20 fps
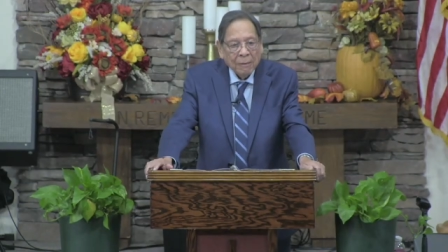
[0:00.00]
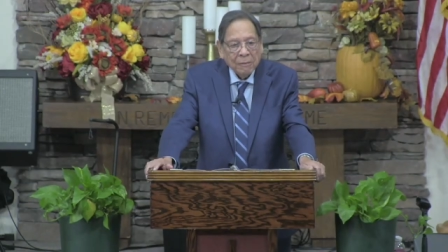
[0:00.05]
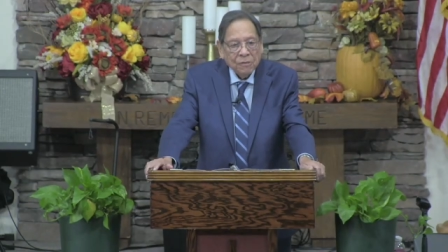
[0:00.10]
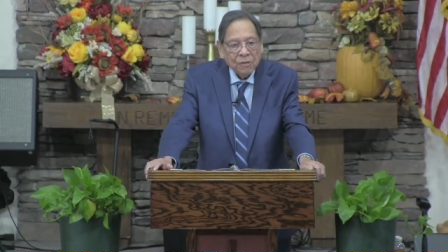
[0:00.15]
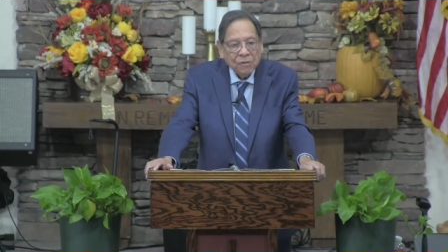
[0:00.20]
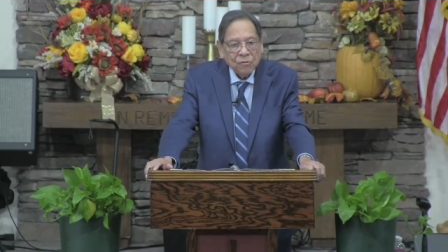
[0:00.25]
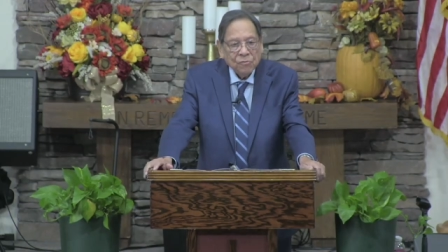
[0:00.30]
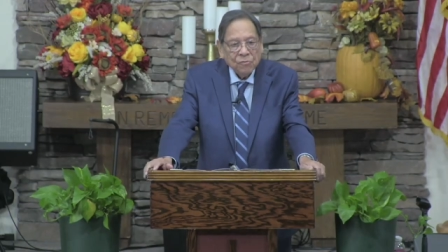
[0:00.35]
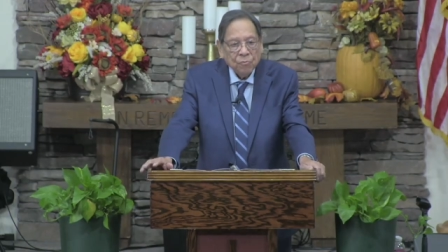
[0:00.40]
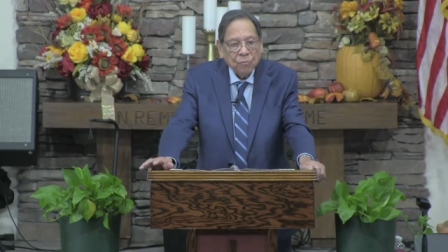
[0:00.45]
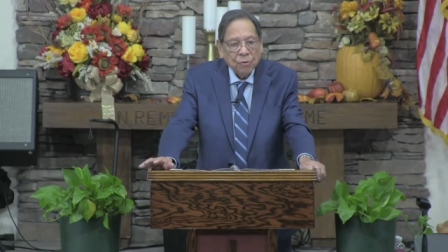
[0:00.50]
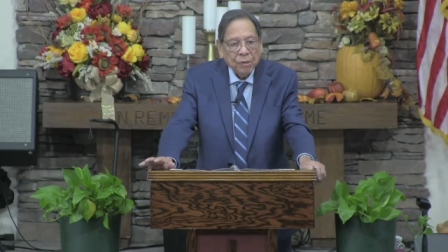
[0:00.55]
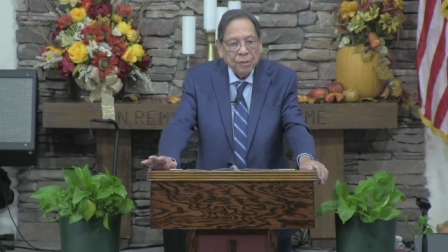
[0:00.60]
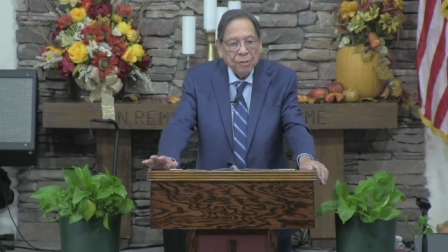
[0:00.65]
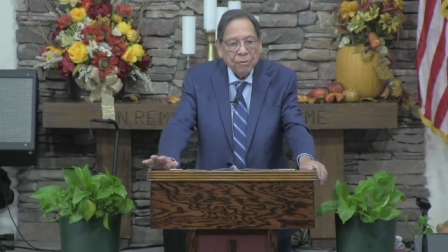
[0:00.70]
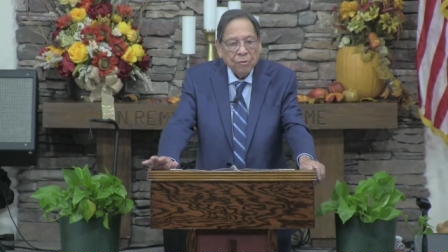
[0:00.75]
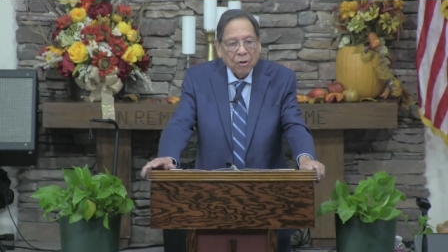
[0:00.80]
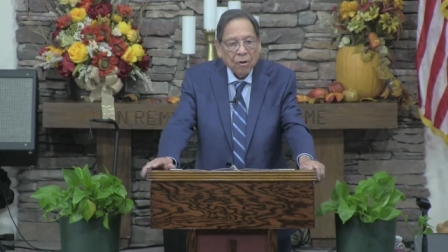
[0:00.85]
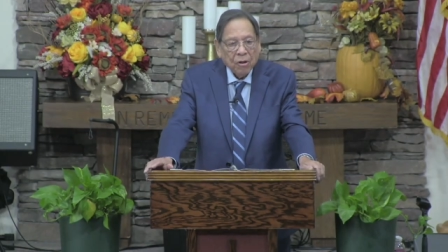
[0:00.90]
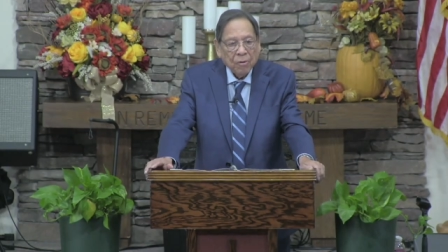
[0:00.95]
Just
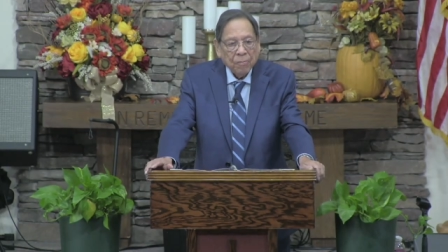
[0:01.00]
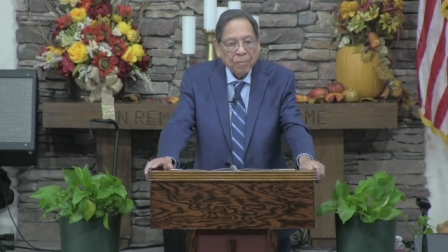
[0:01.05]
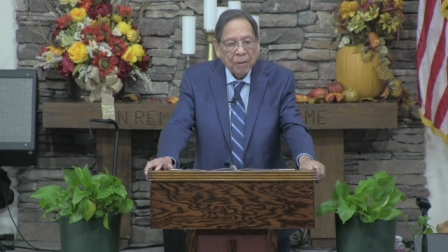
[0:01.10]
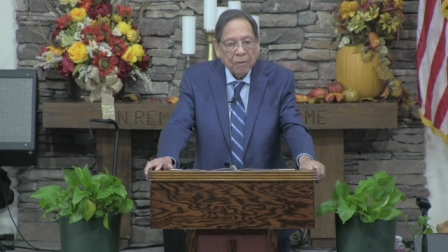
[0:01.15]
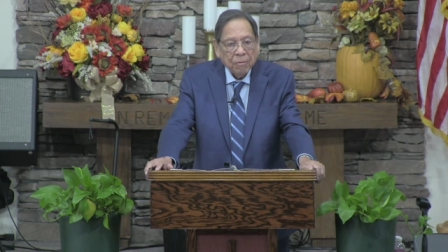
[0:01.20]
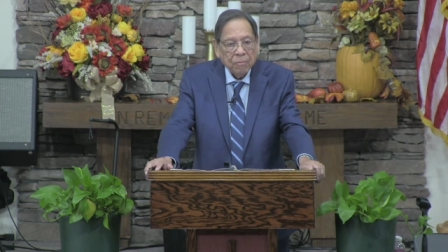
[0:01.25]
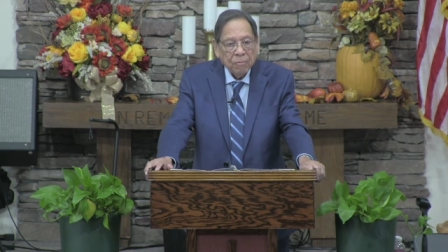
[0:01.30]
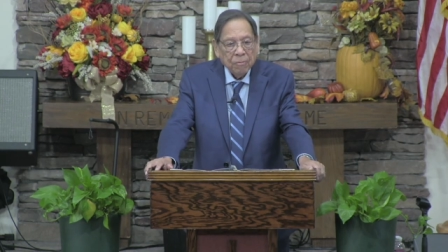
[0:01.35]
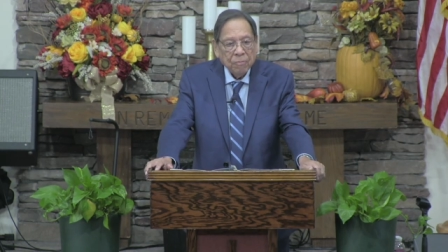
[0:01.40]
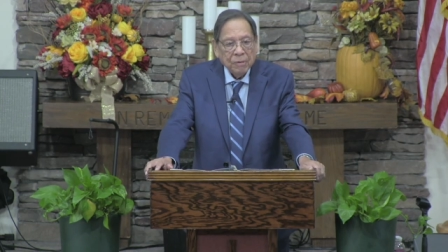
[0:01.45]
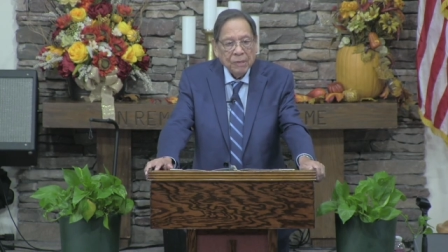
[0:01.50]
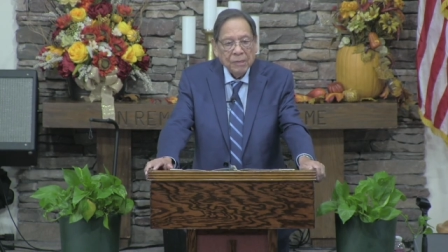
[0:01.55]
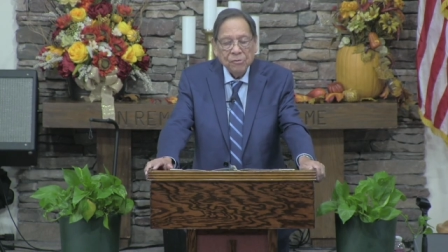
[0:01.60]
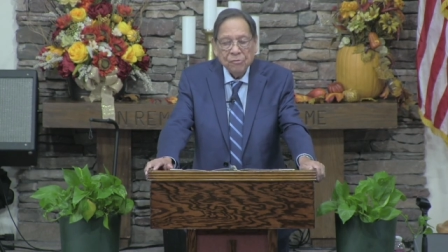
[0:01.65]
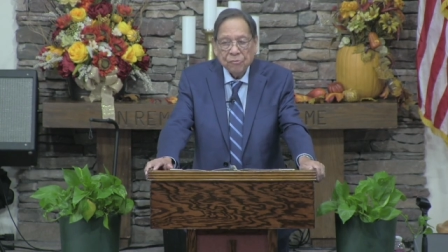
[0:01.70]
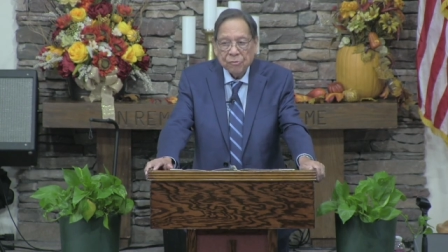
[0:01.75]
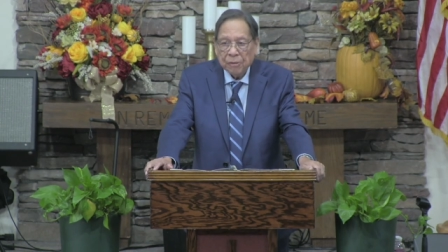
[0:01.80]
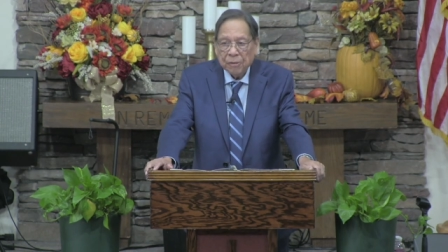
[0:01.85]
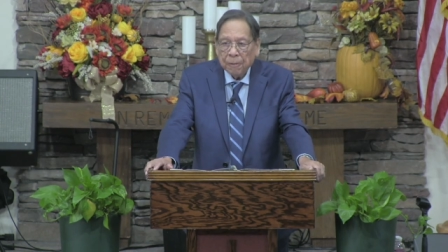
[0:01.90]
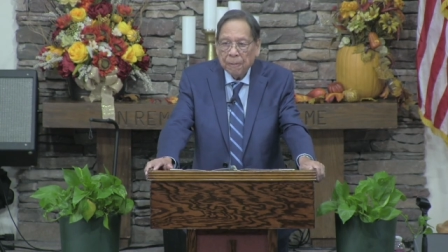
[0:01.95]
one thought about
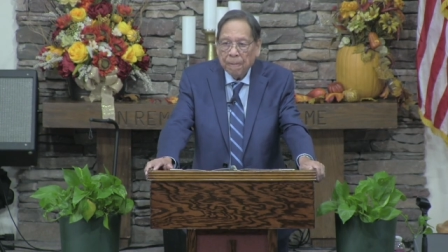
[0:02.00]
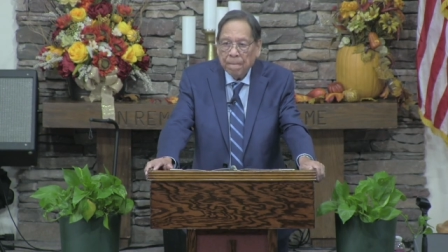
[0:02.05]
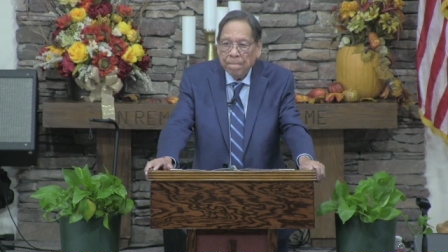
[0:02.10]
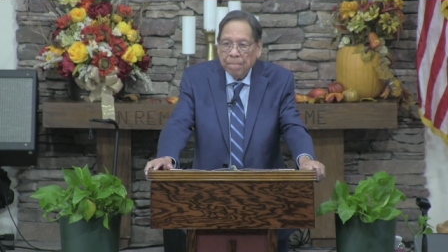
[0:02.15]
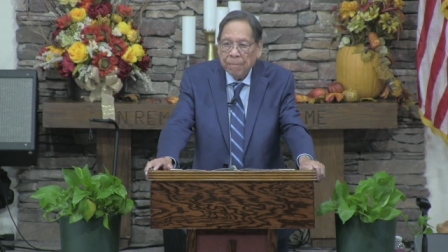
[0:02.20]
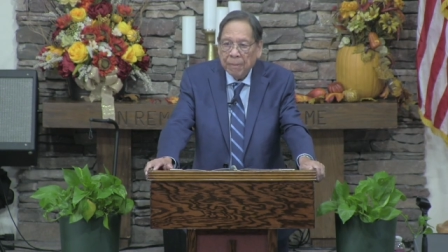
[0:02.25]
Israel.